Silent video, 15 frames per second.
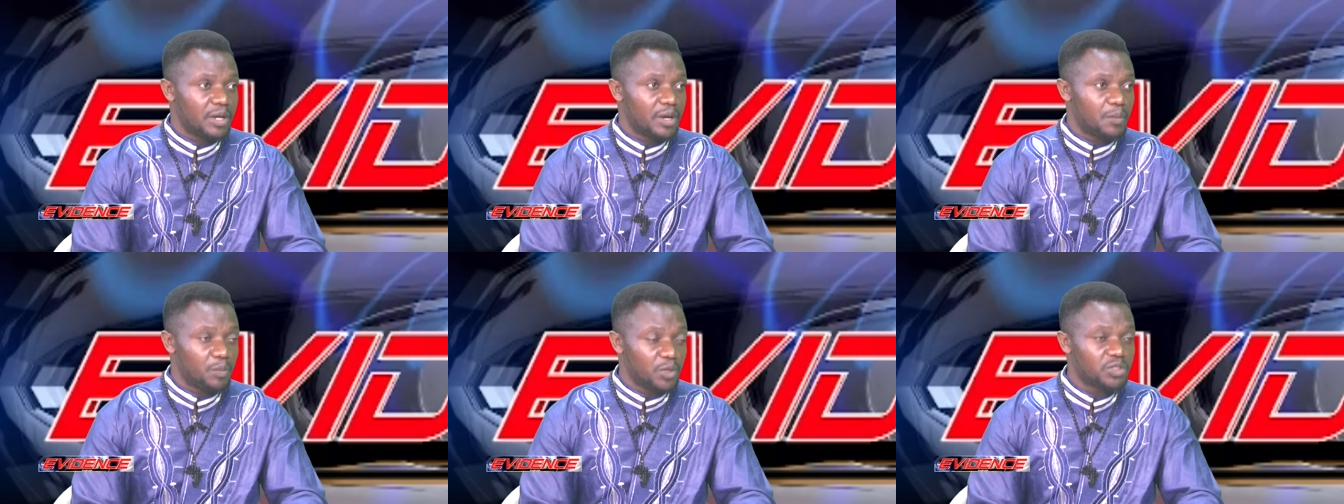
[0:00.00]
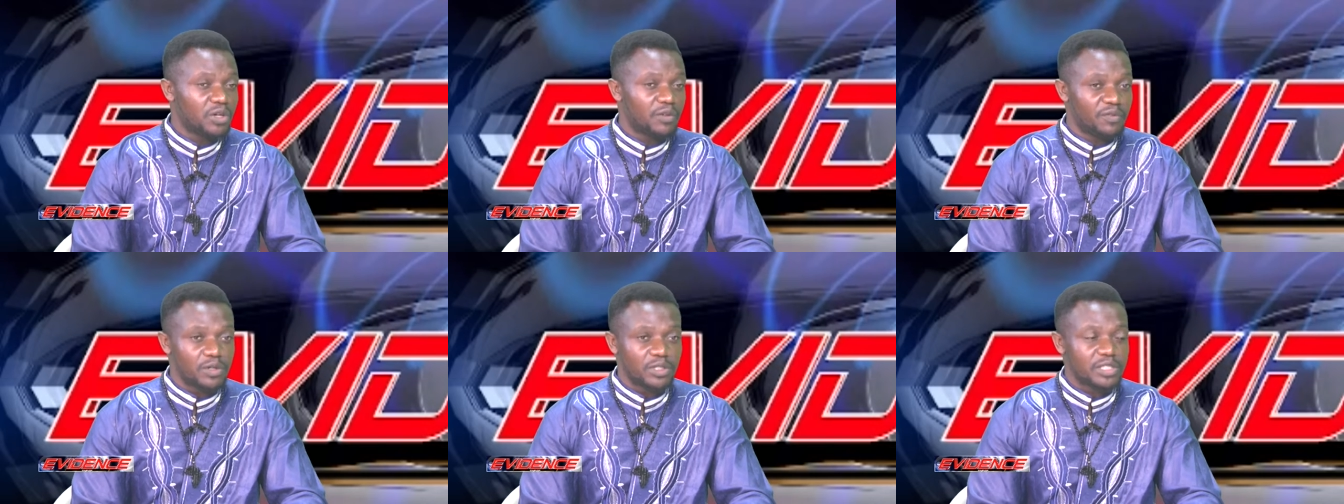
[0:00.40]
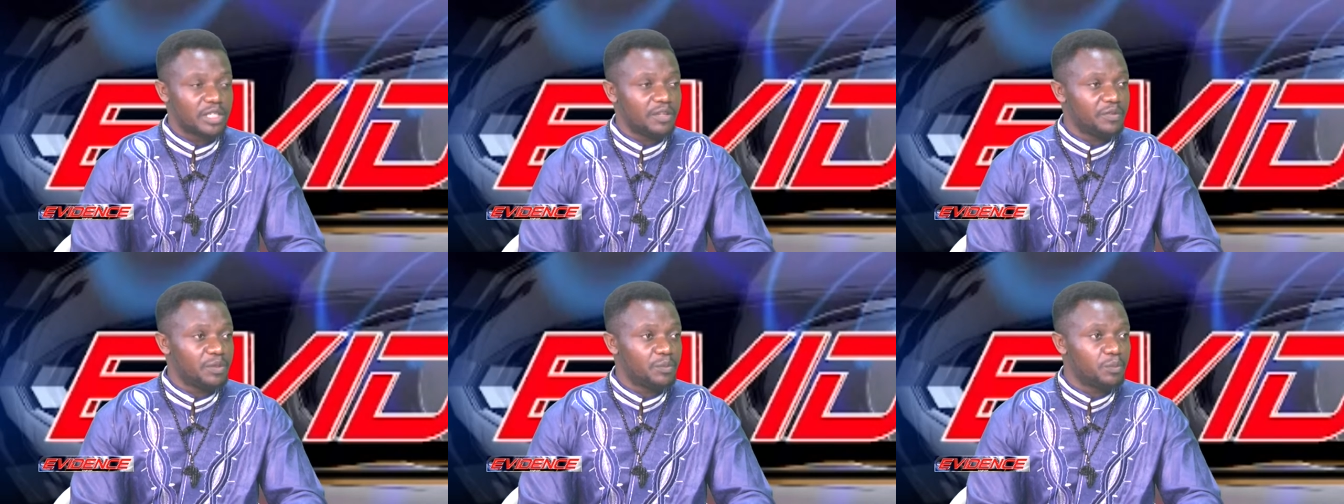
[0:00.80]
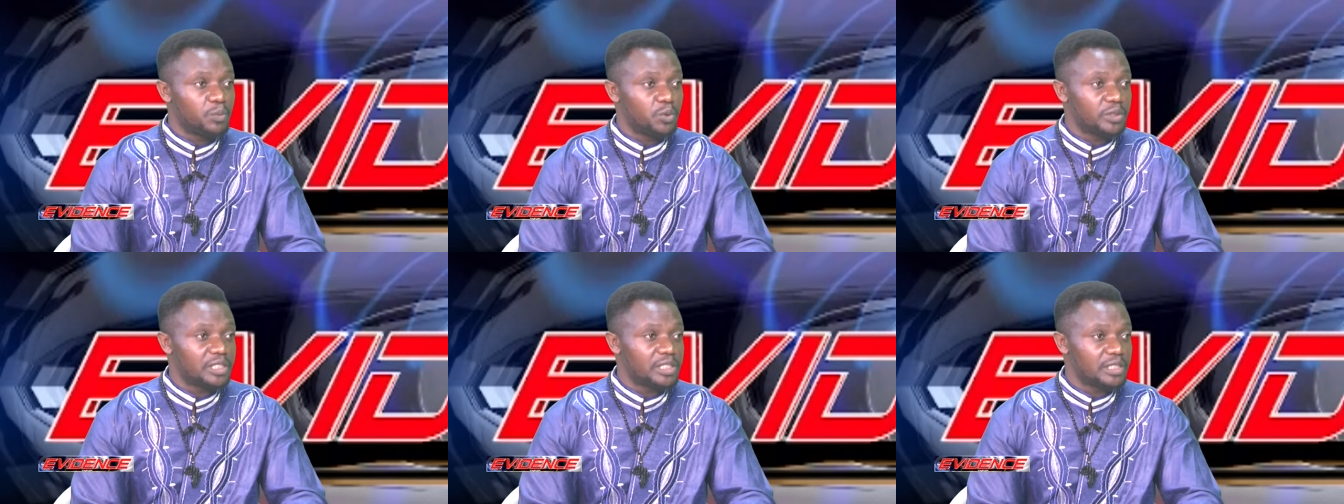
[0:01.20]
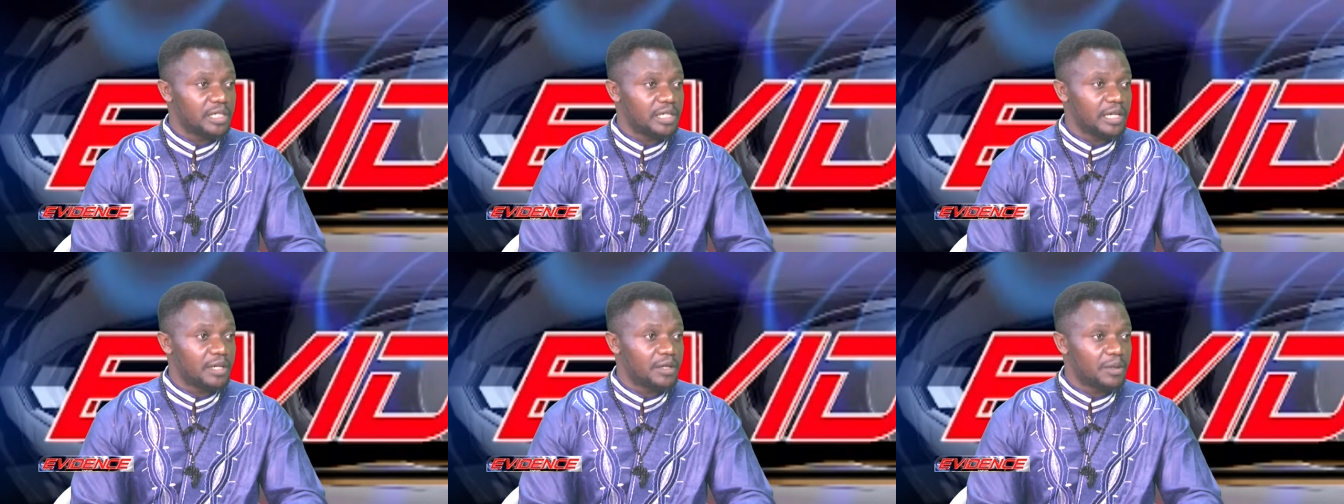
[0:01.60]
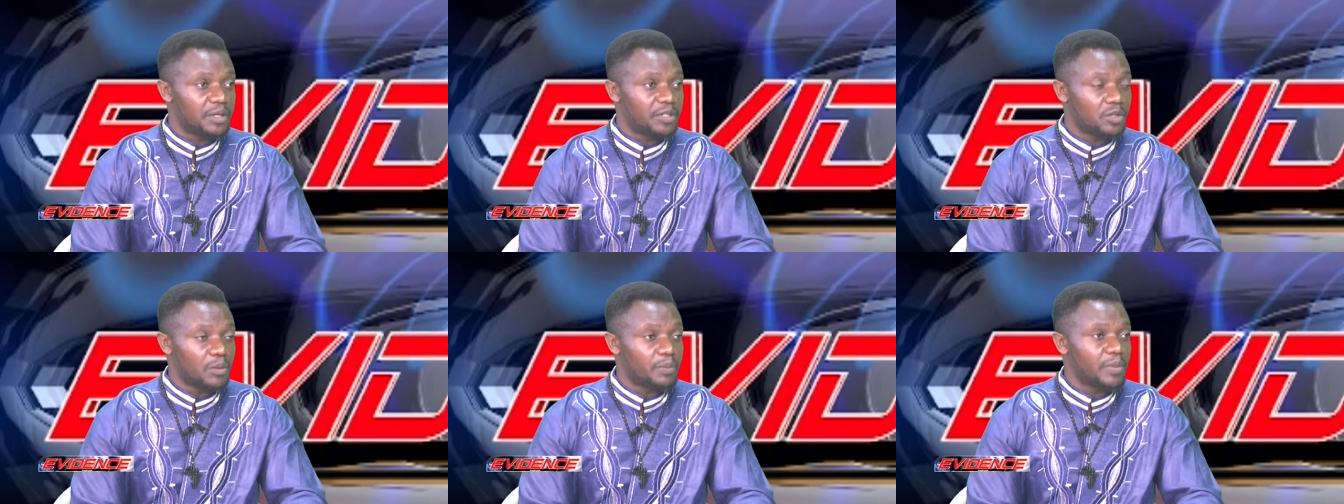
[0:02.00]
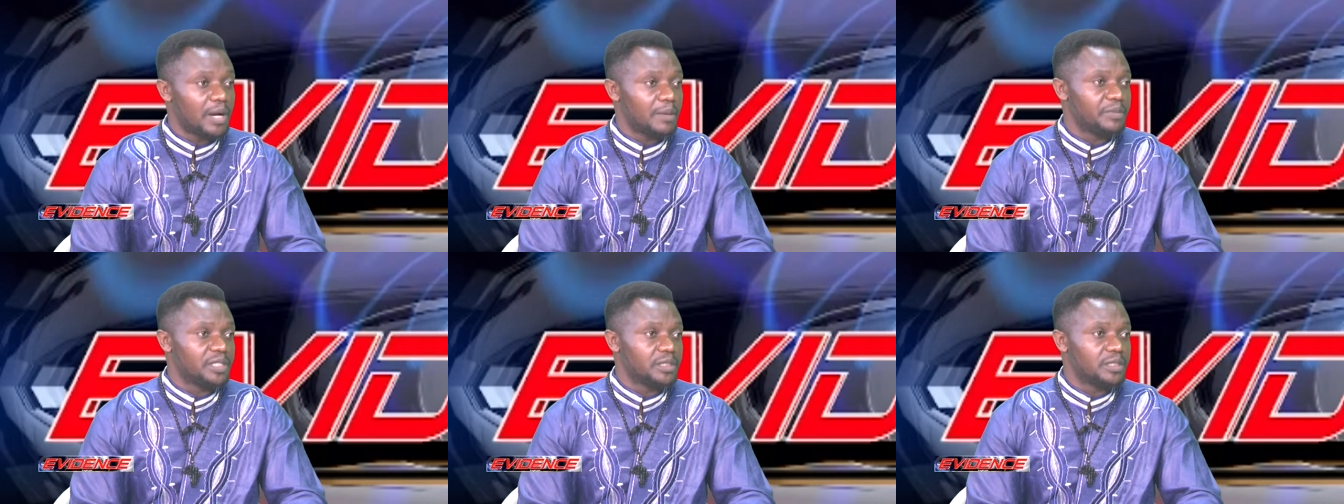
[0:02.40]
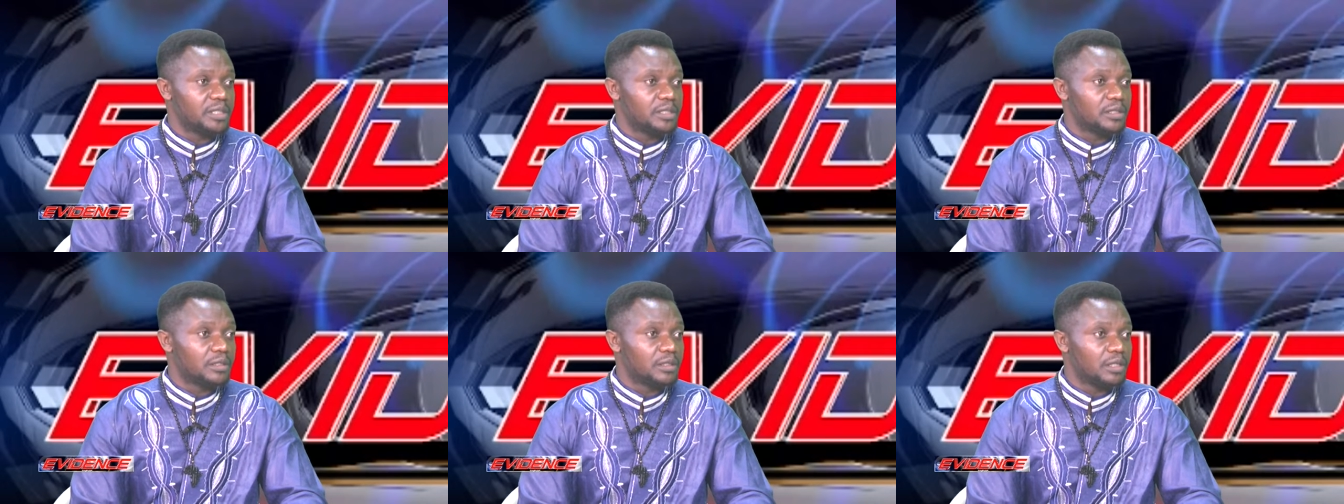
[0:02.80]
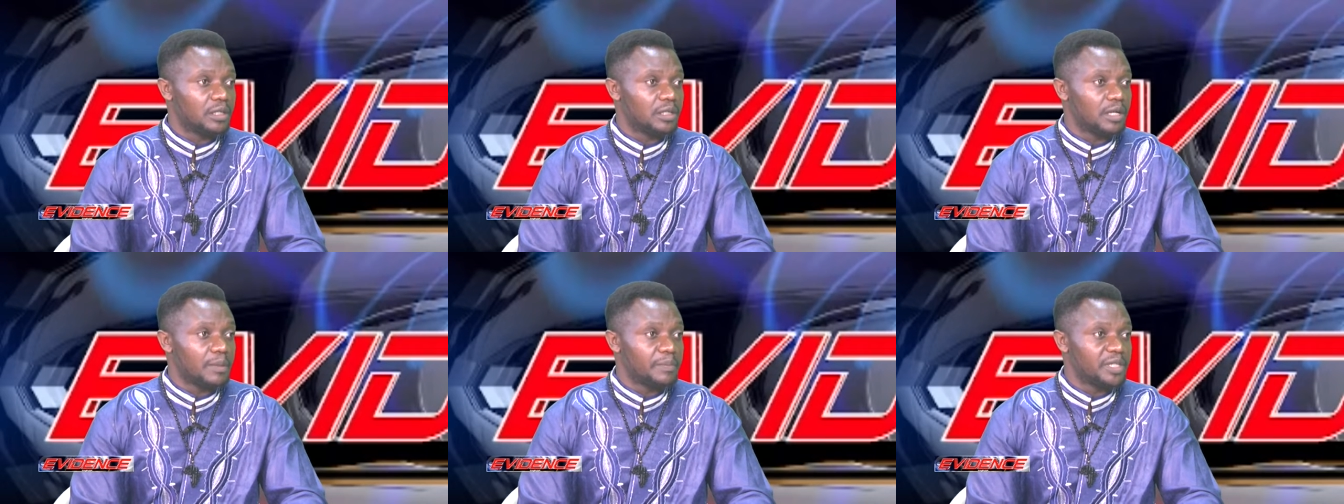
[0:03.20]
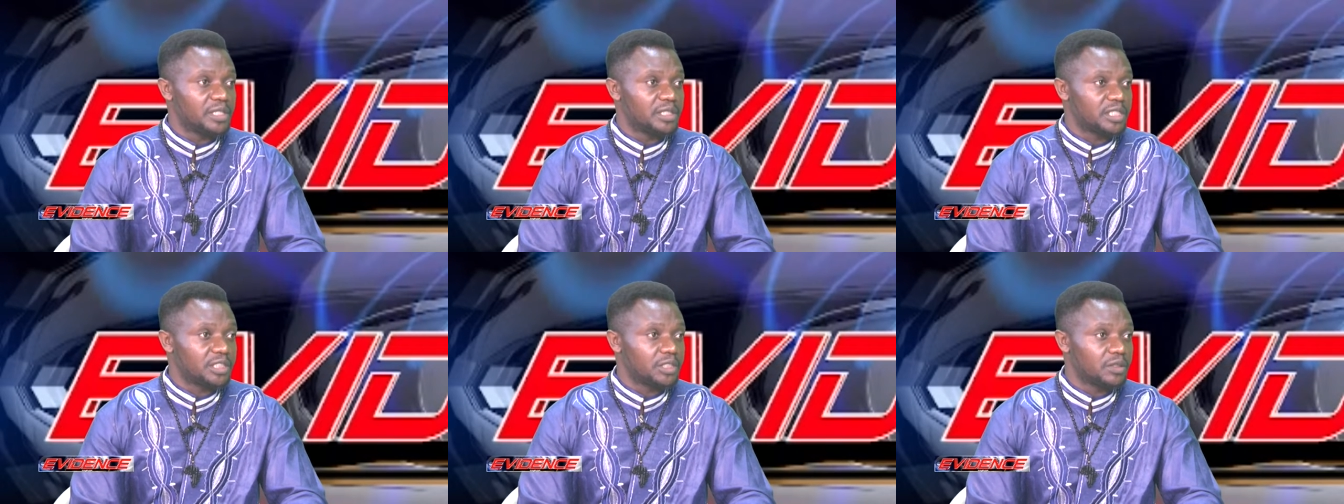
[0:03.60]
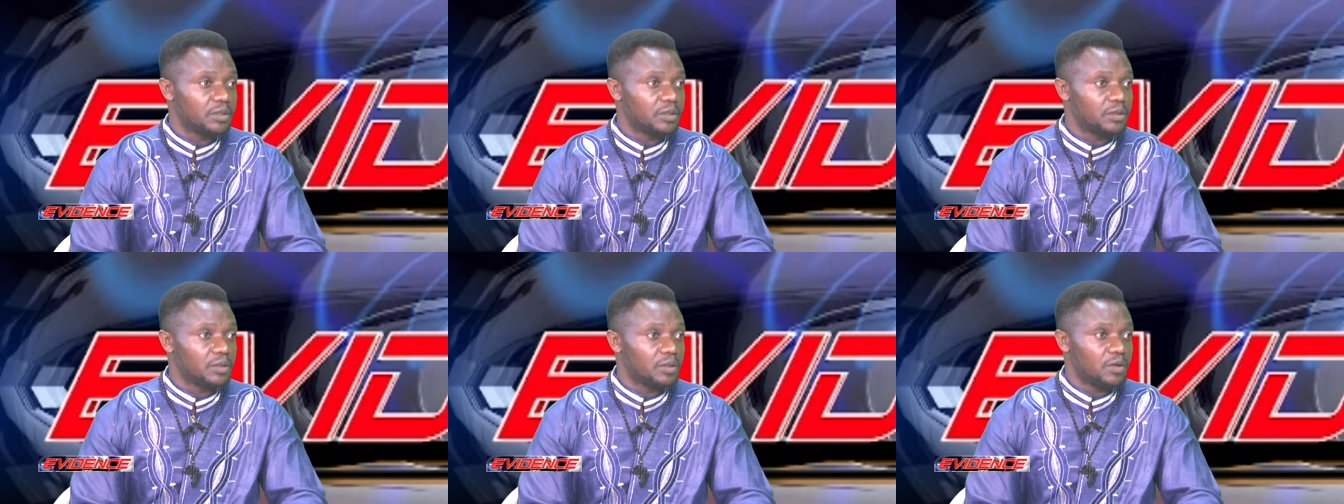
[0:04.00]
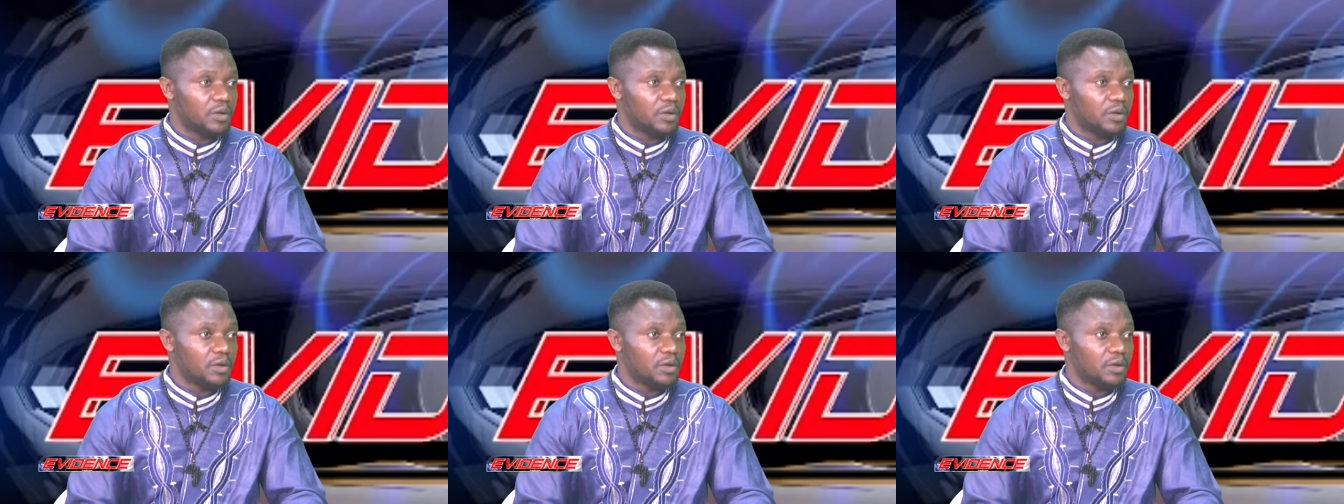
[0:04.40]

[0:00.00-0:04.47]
Most of us, even put in the top administration